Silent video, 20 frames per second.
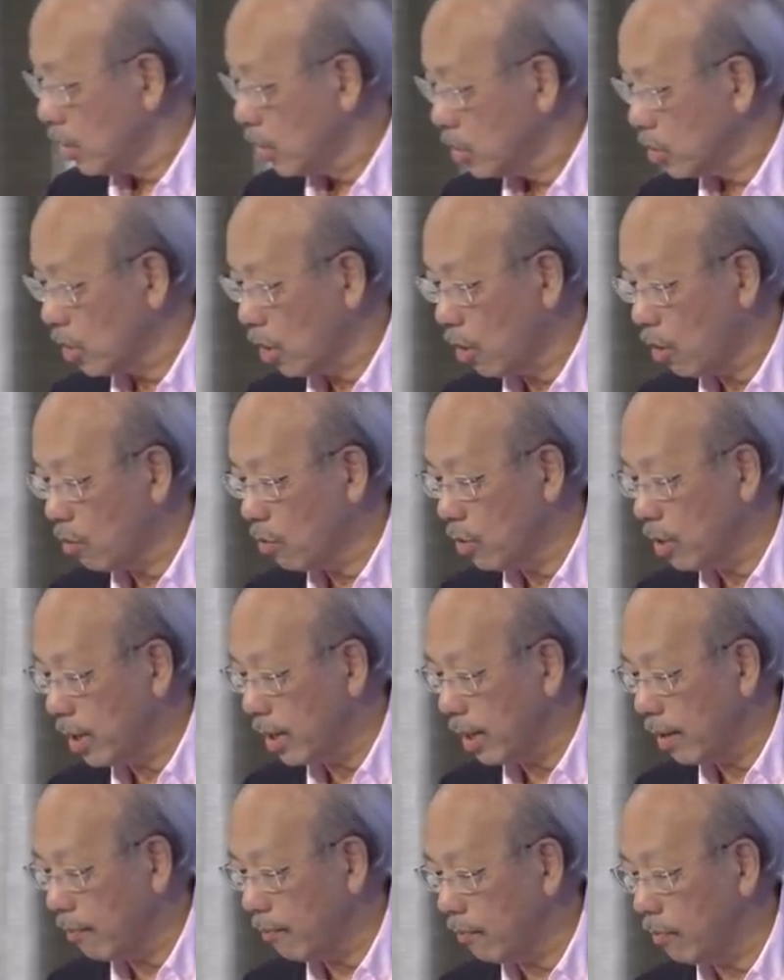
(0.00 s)
So
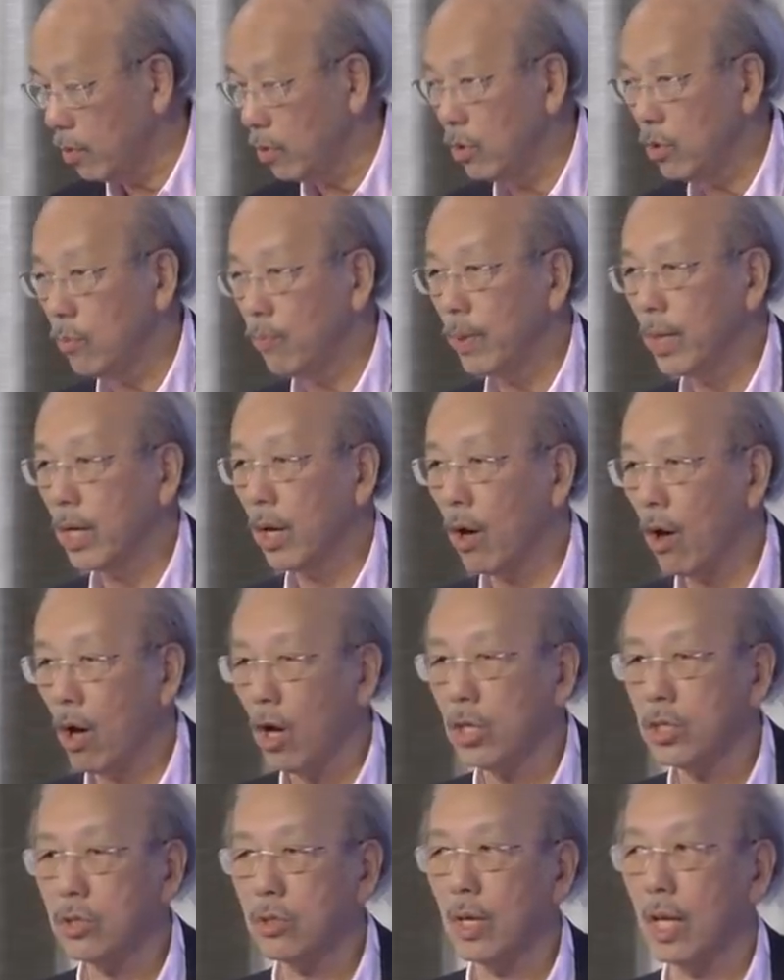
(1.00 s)
eh,
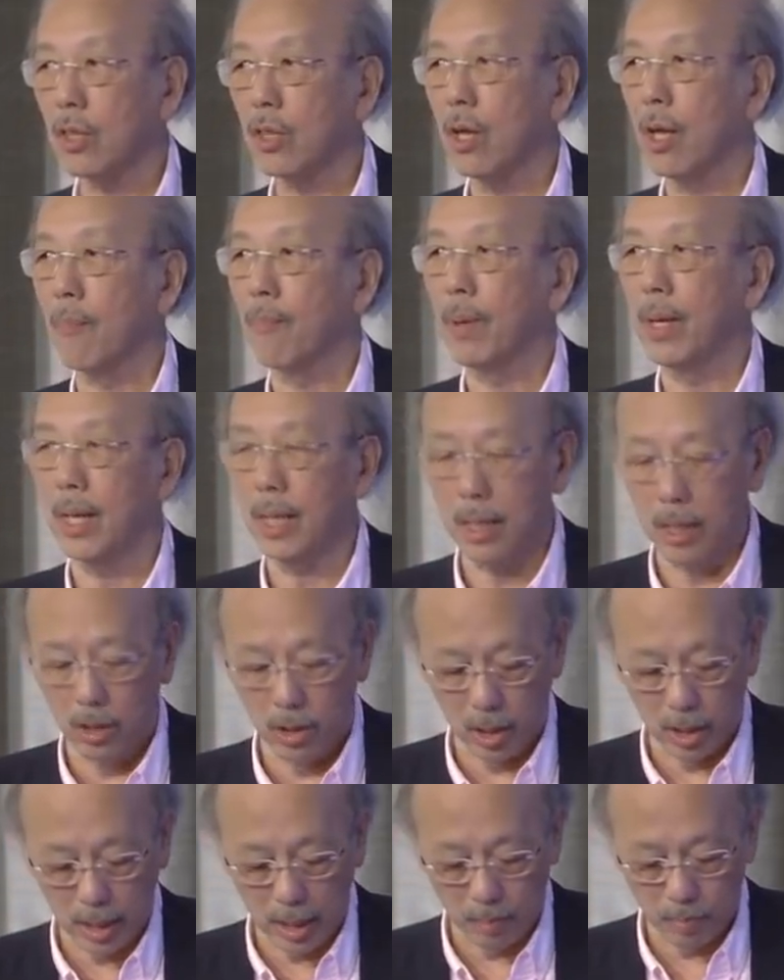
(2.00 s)
because the ability
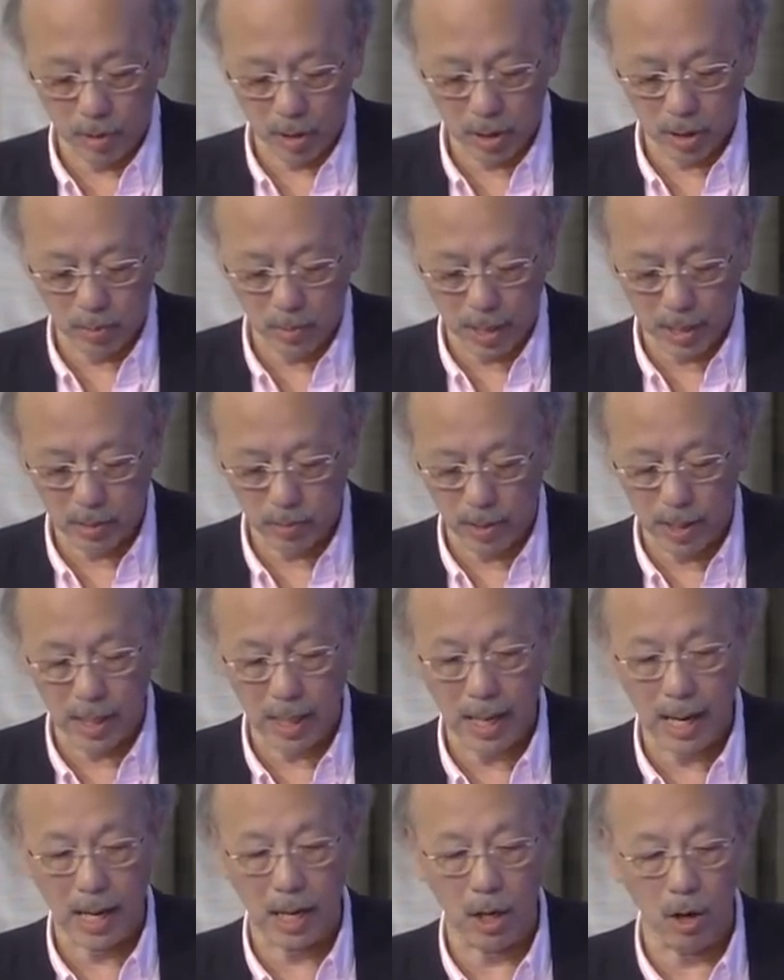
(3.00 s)
to keep the specimen
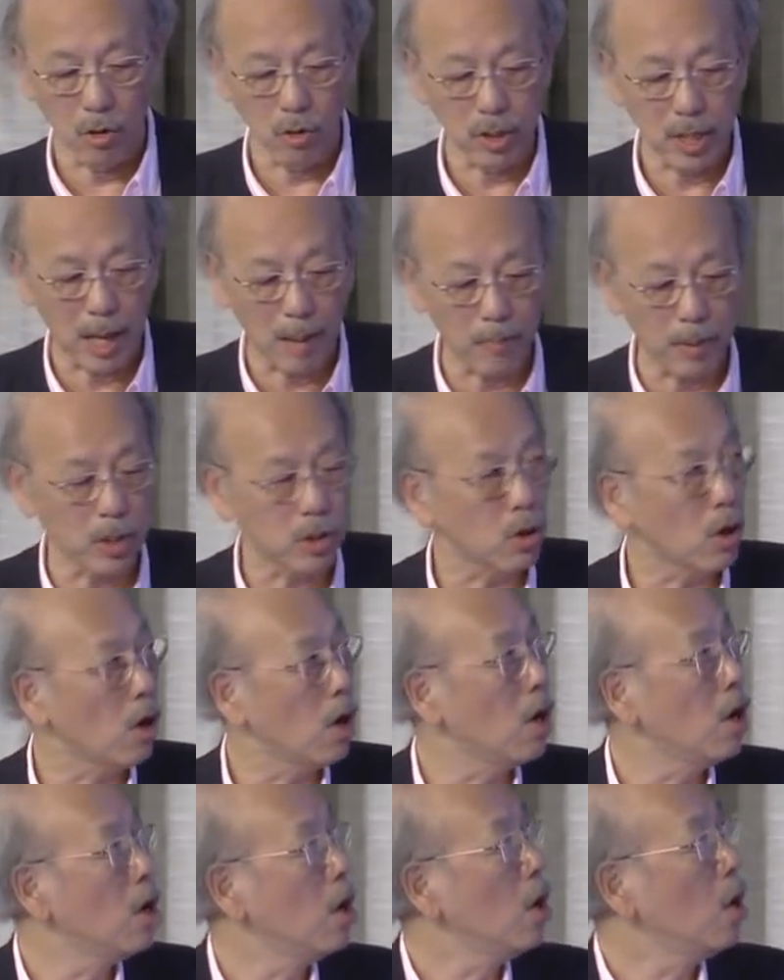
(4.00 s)
at low
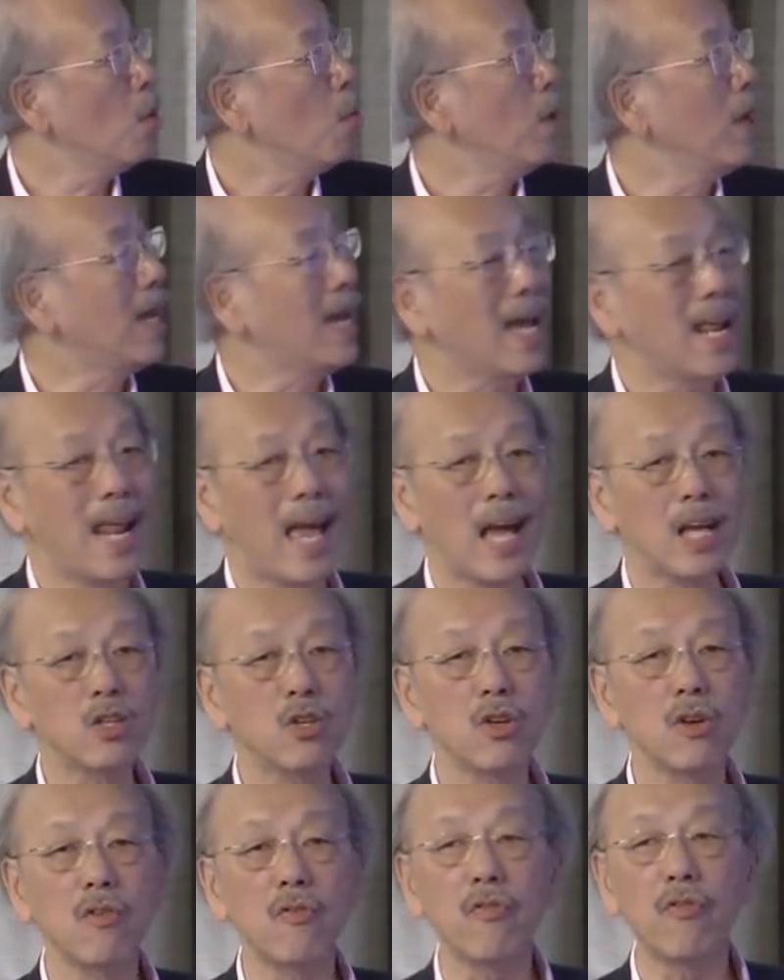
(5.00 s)
temperature, we can
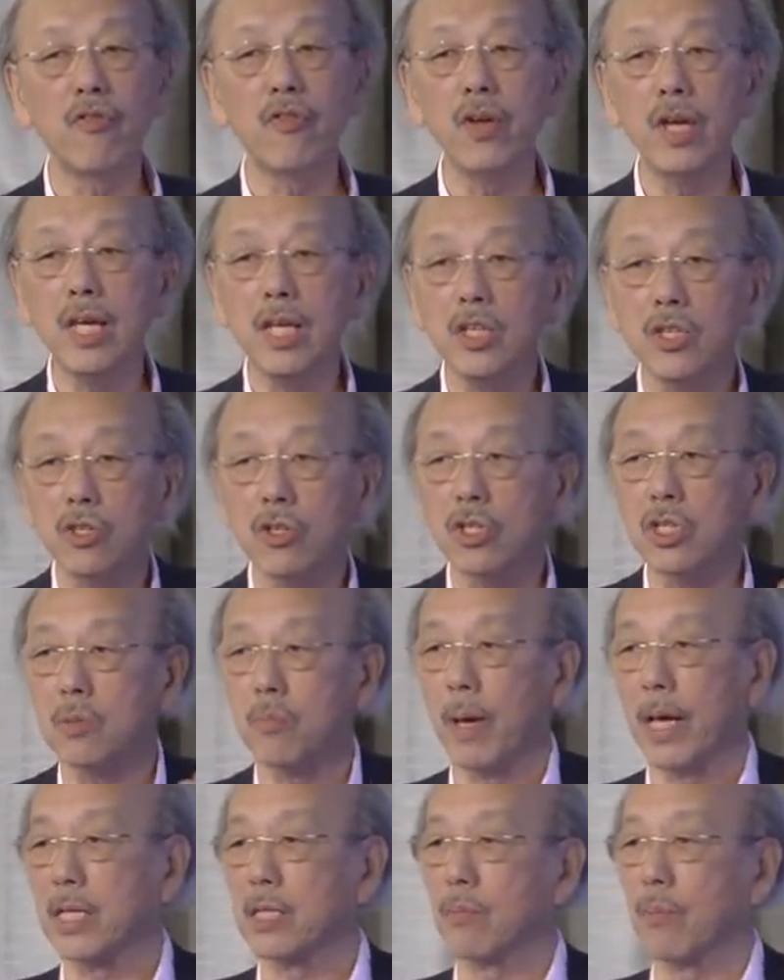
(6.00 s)
actually freeze the
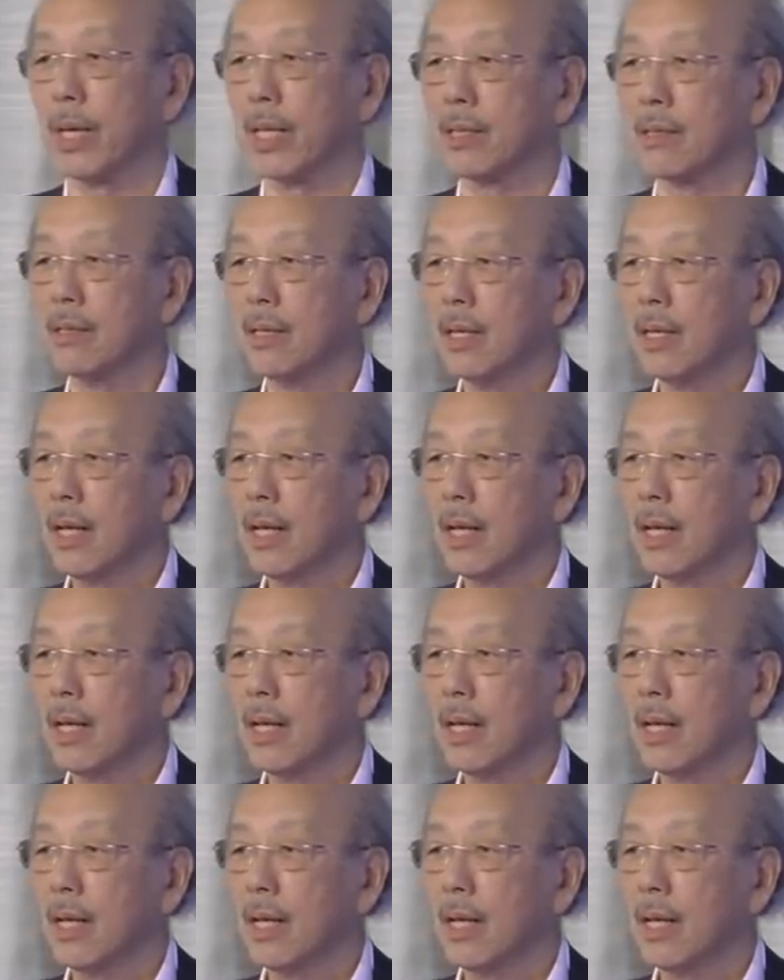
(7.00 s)
specimen.